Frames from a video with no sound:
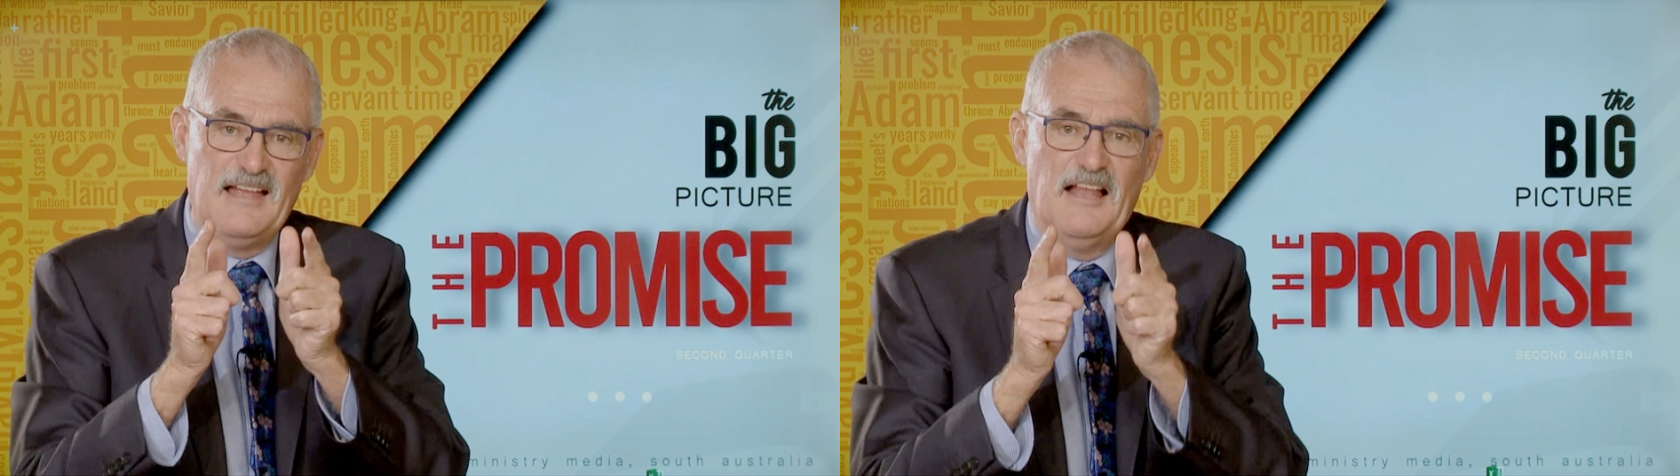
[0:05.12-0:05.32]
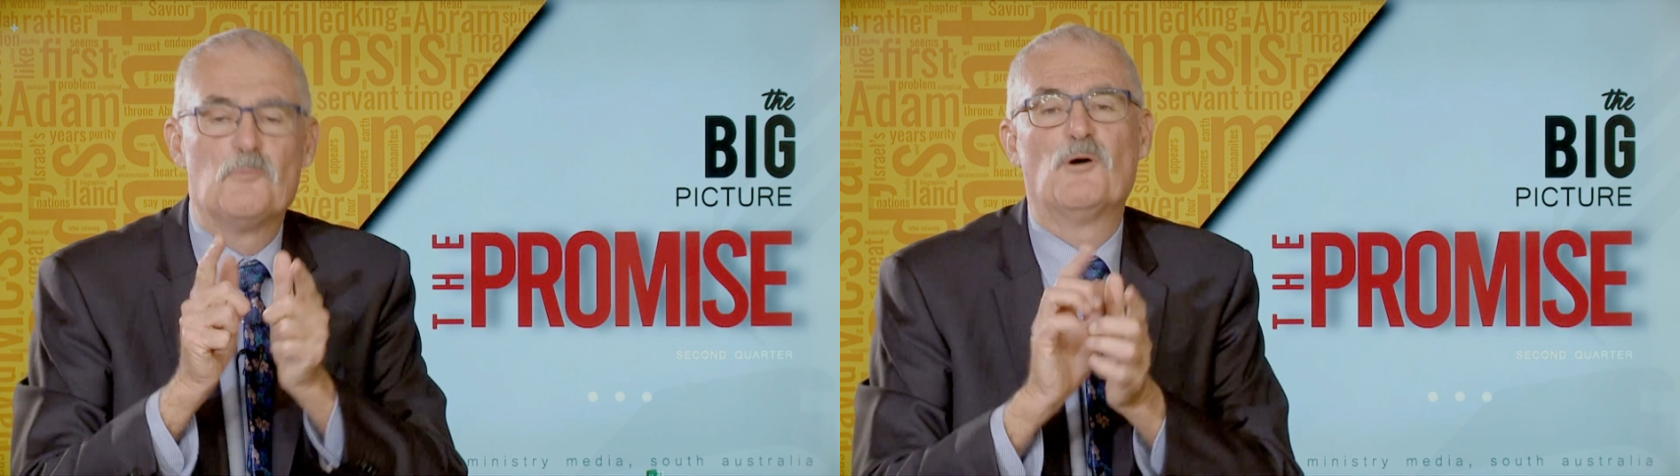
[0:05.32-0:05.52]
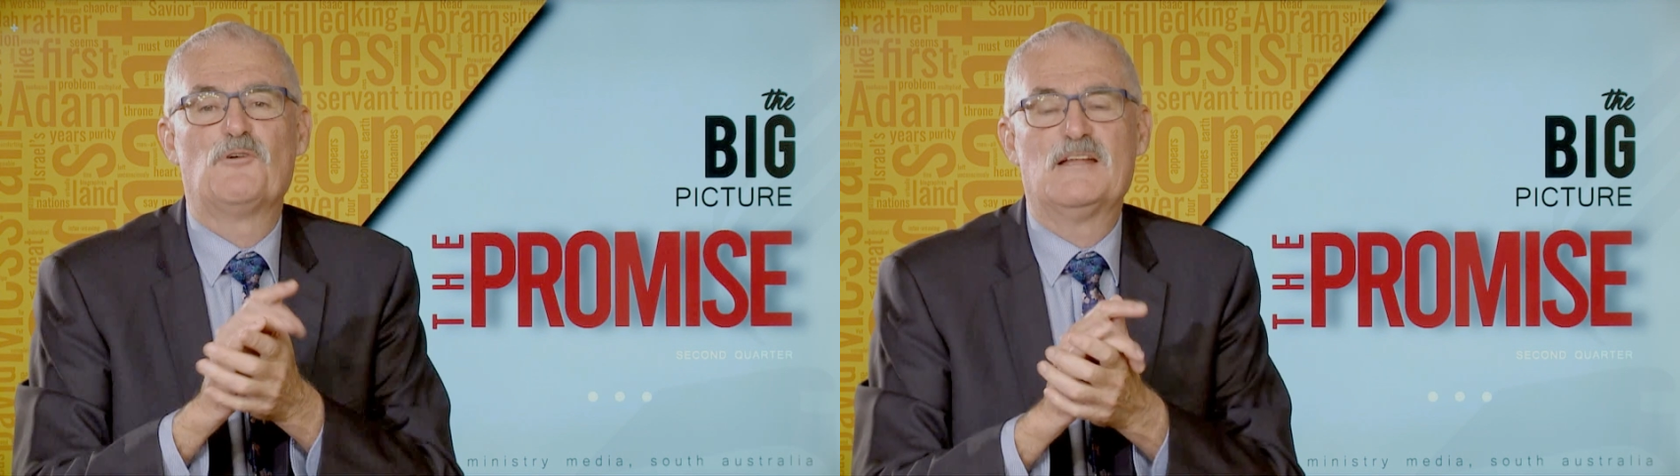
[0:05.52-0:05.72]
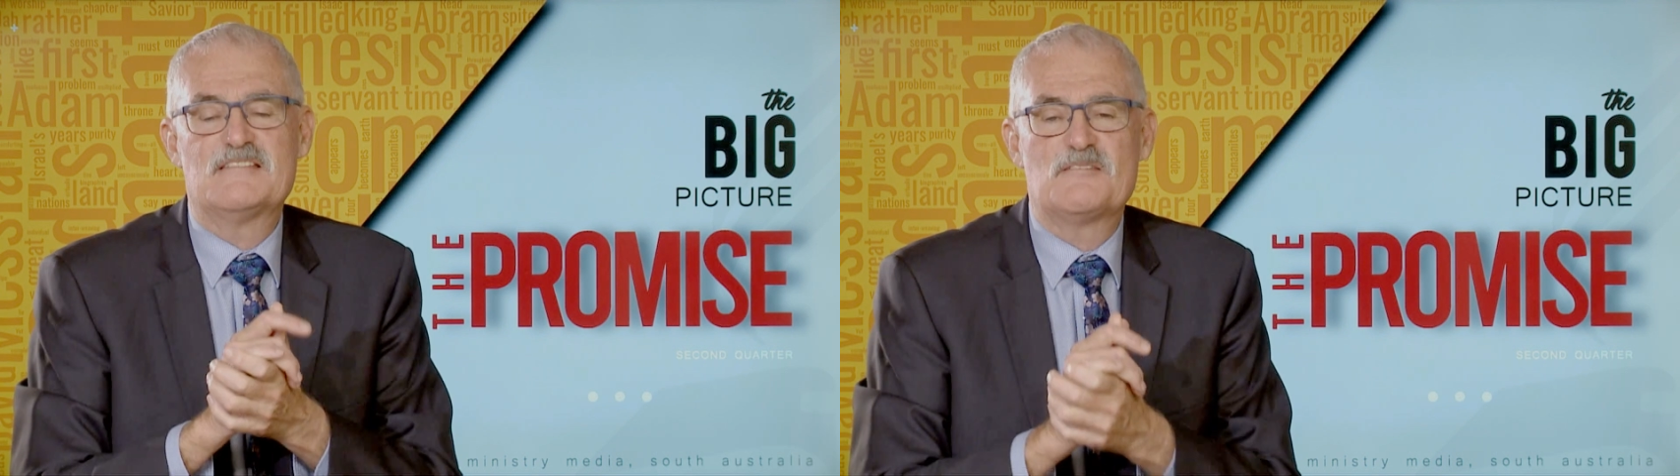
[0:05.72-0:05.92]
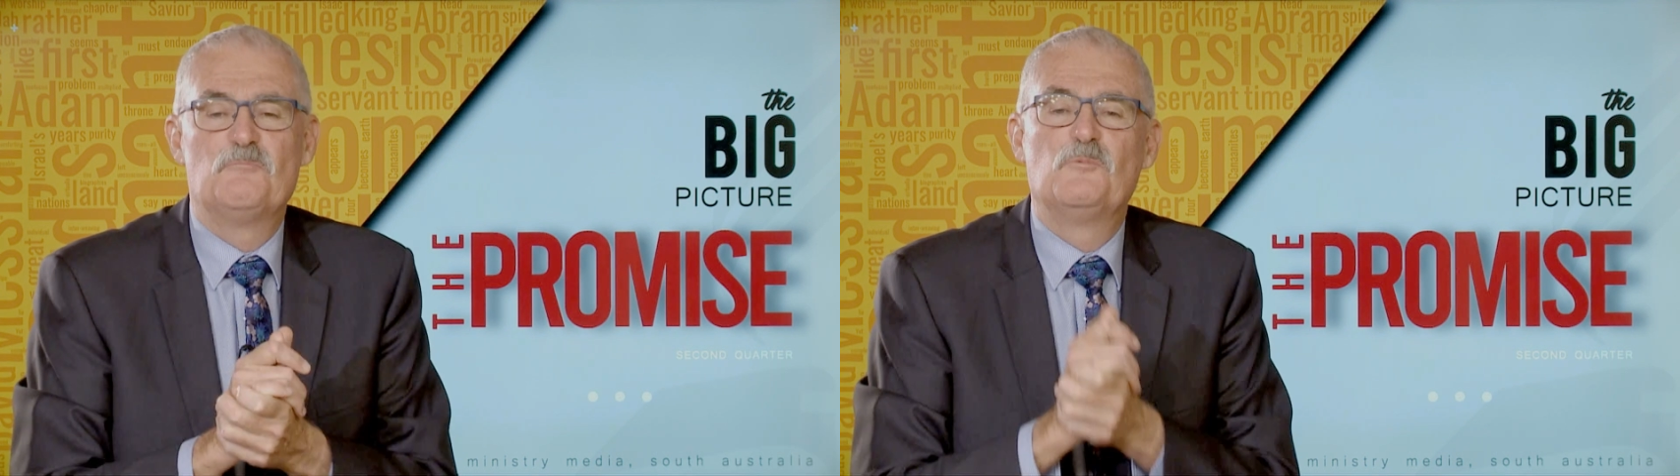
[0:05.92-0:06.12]
Hello, my
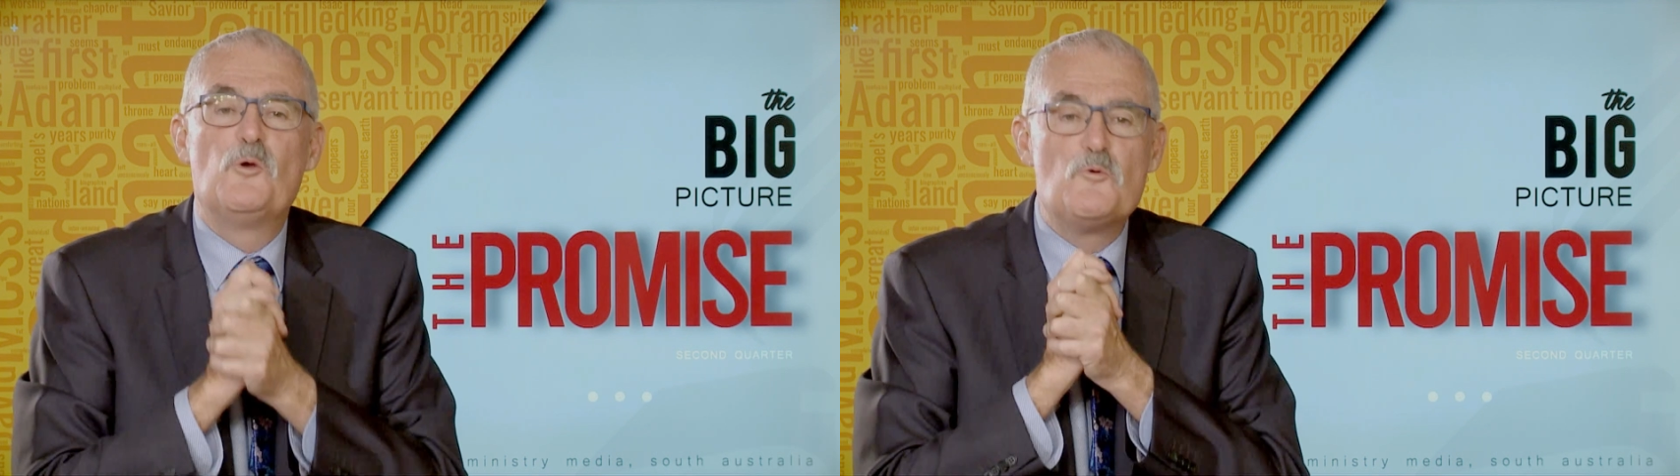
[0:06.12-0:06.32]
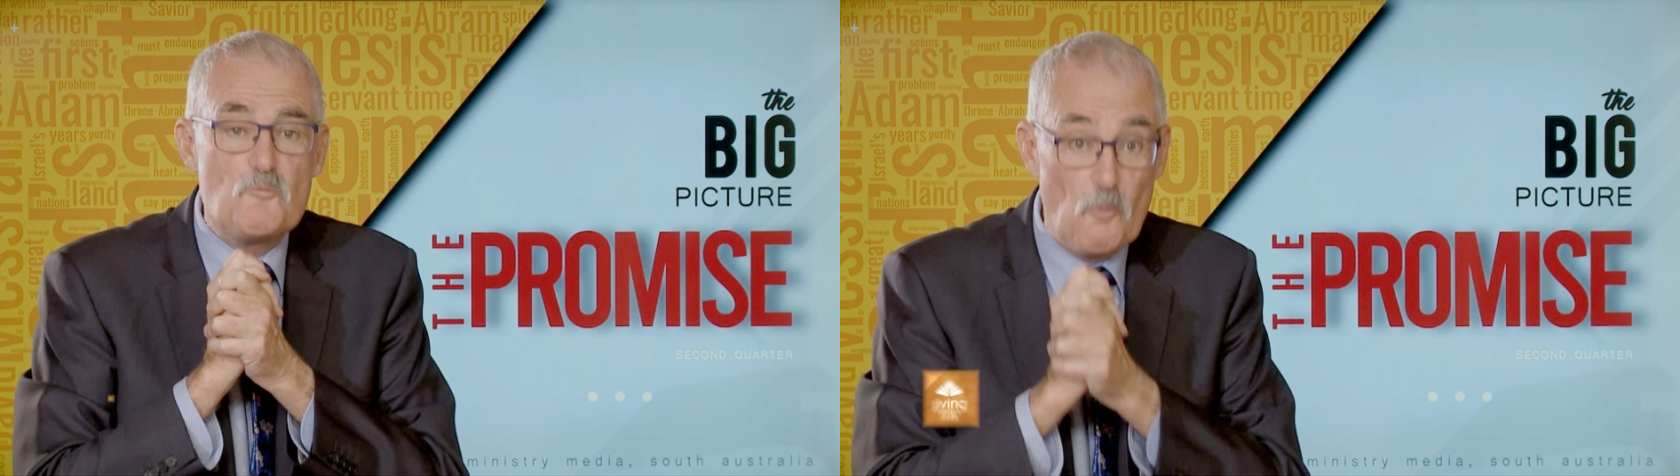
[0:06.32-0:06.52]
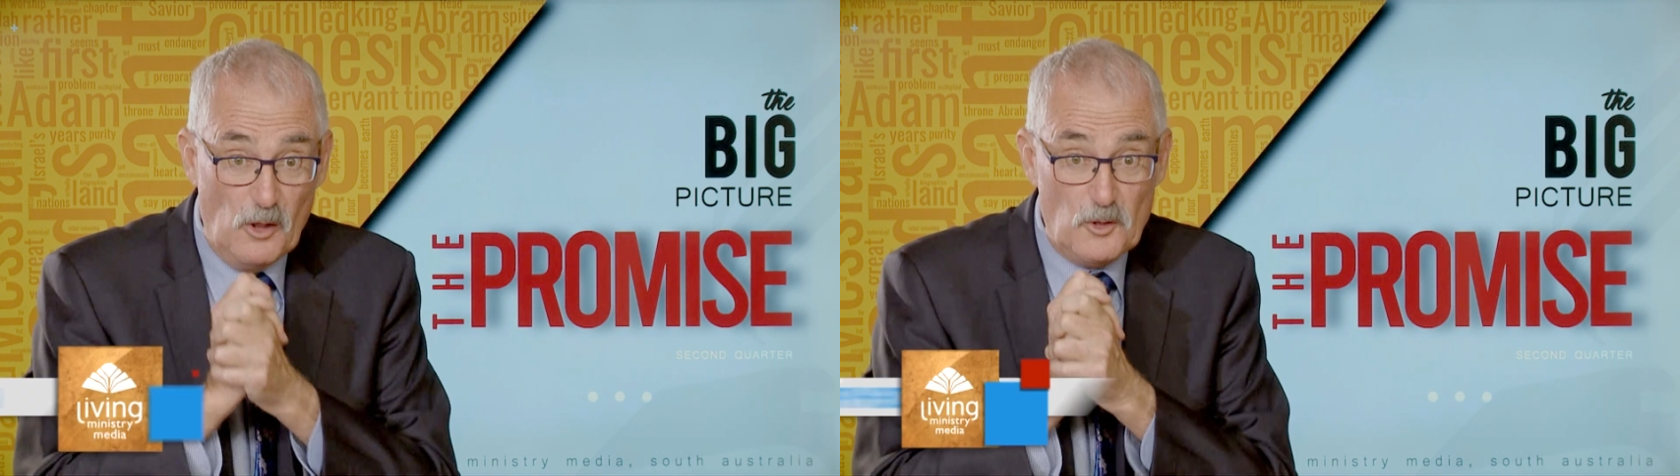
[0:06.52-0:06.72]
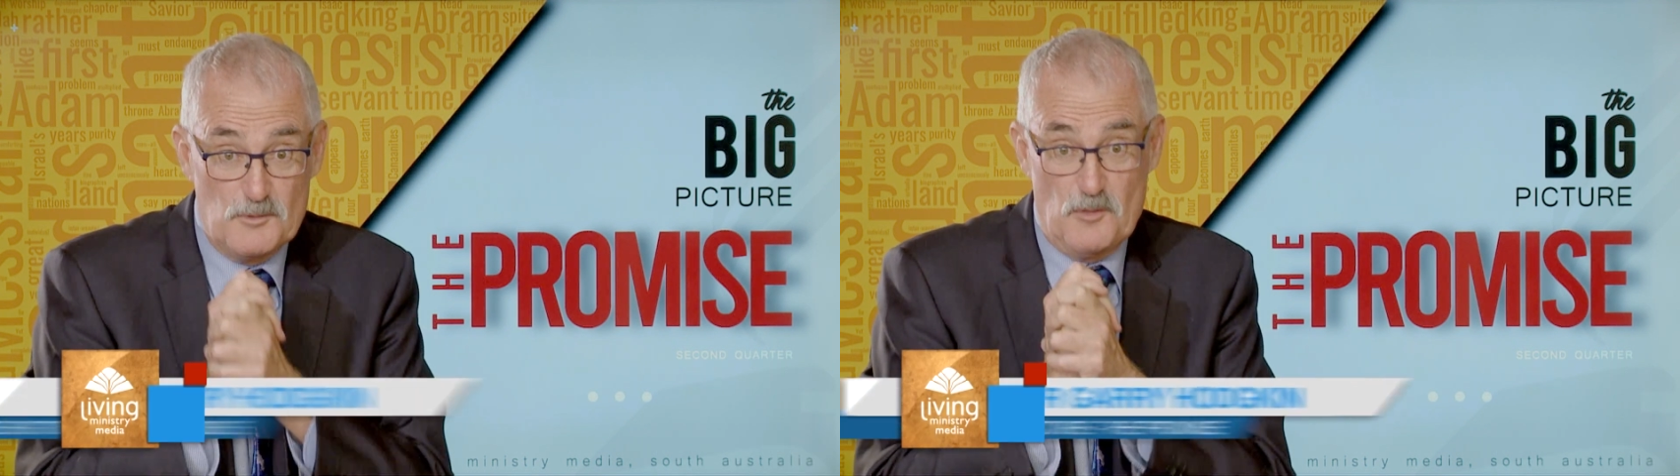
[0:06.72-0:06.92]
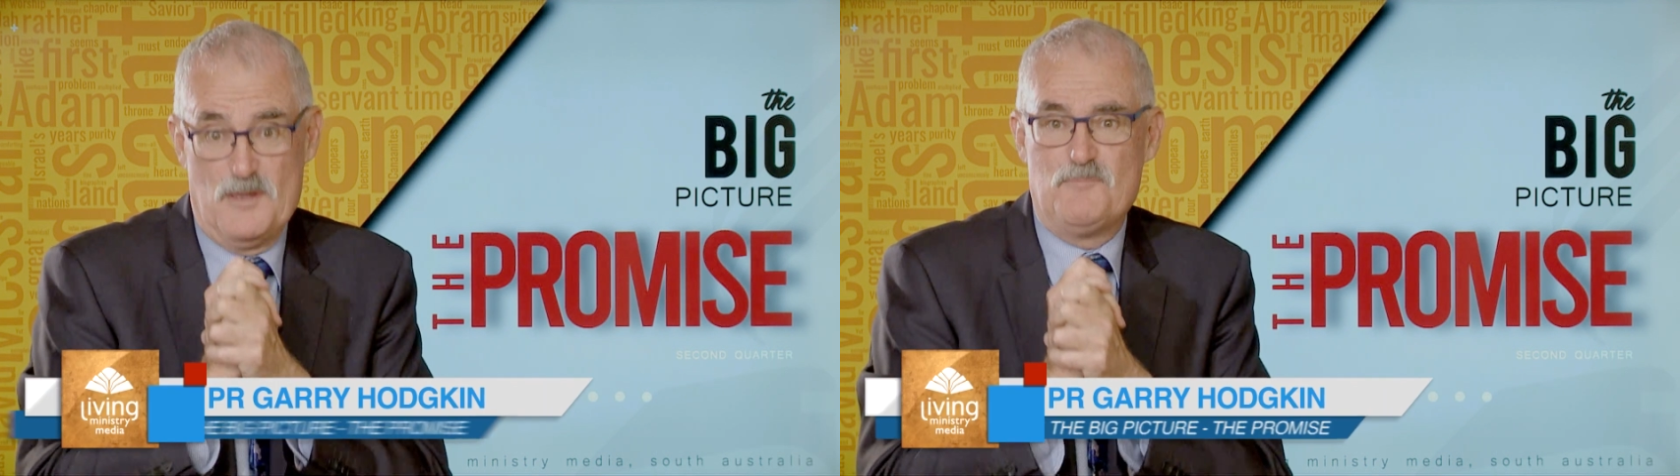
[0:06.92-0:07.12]
friends. Welcome
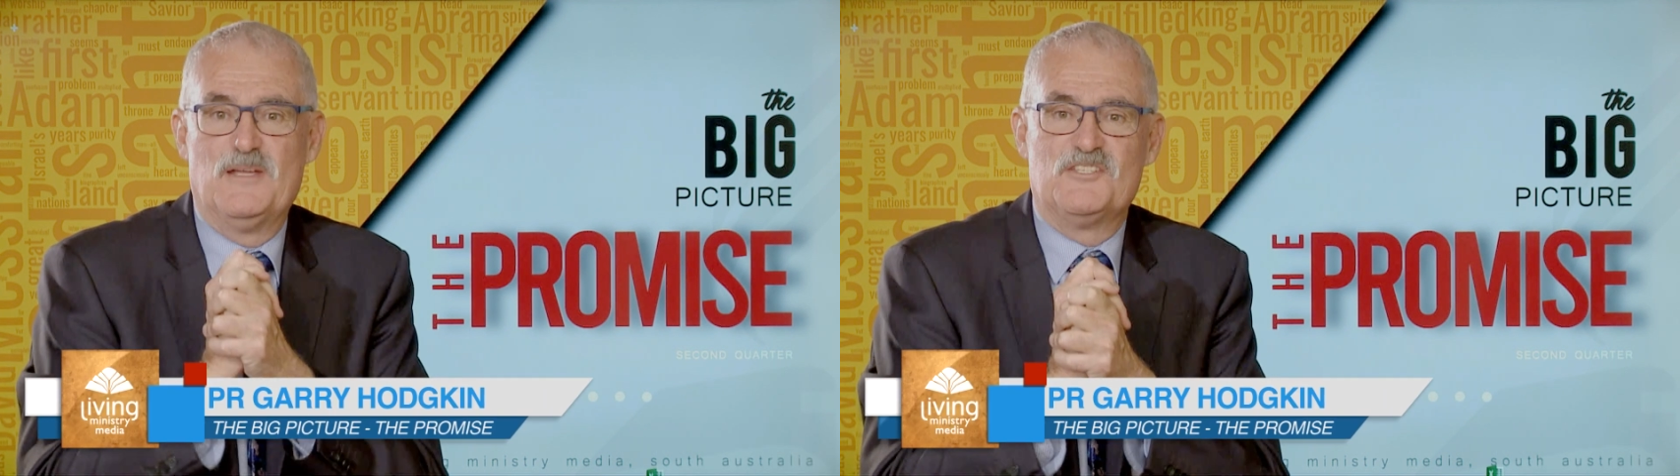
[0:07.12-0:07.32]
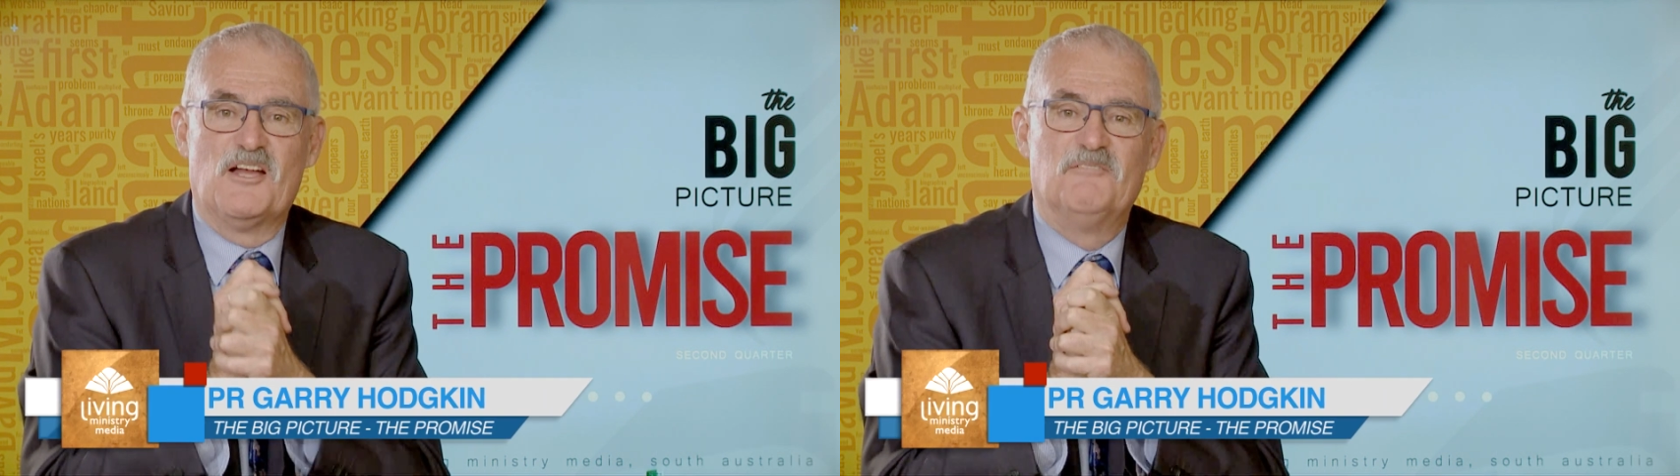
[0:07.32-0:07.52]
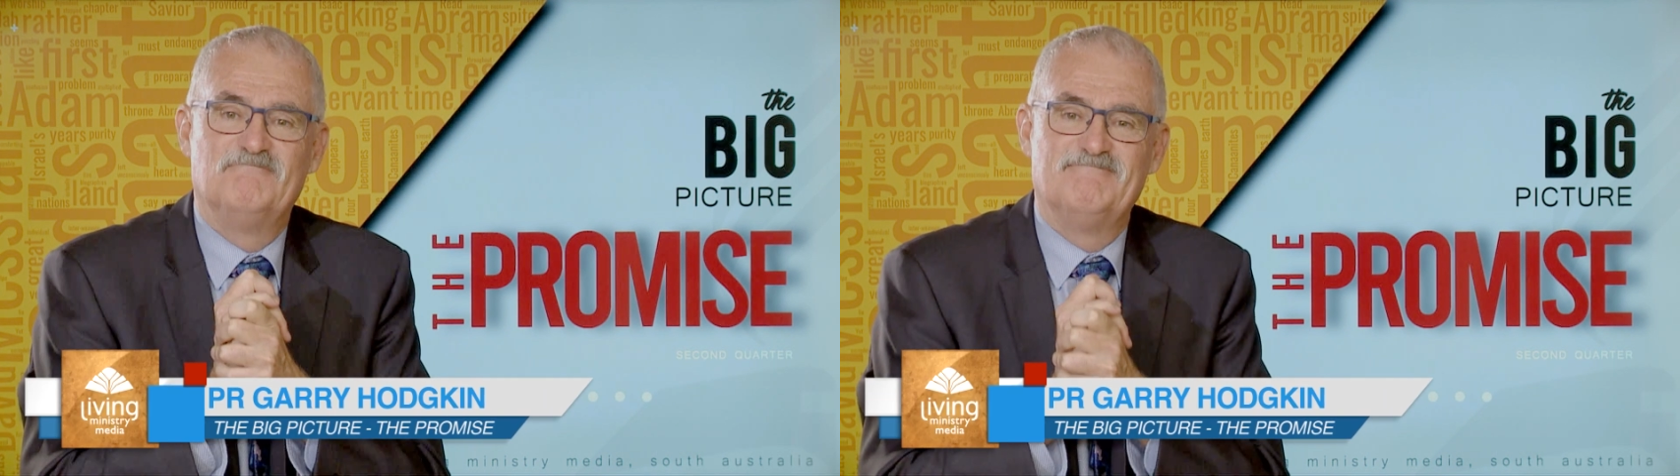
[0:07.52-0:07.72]
to The Big Picture.